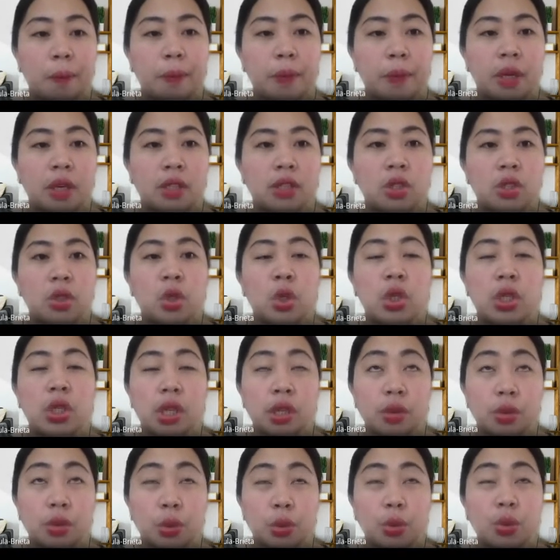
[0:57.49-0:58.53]
So you can
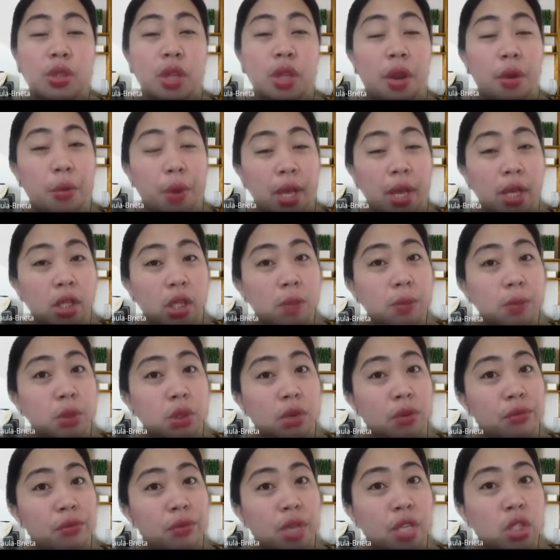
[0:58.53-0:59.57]
do direct
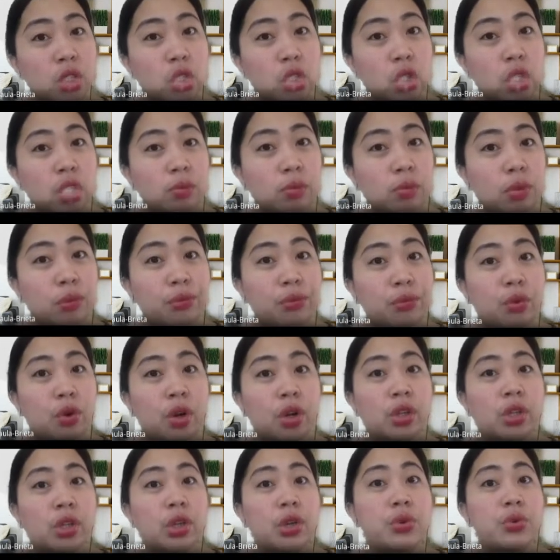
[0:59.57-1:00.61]
observation before
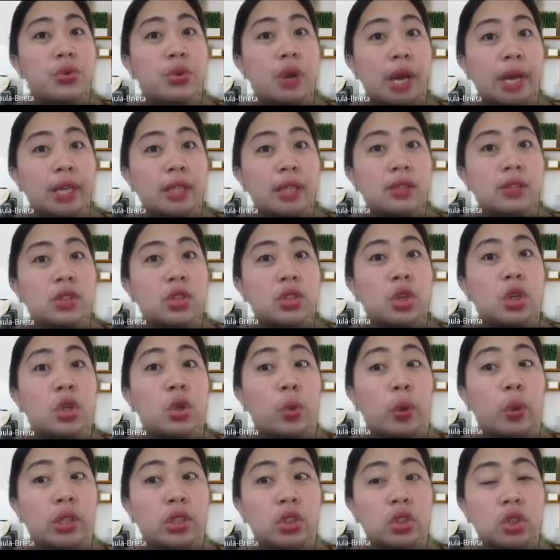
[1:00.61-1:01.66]
you write your
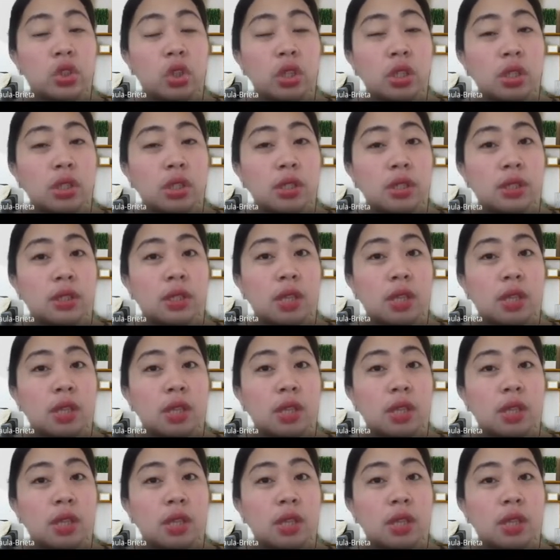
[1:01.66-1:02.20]
questions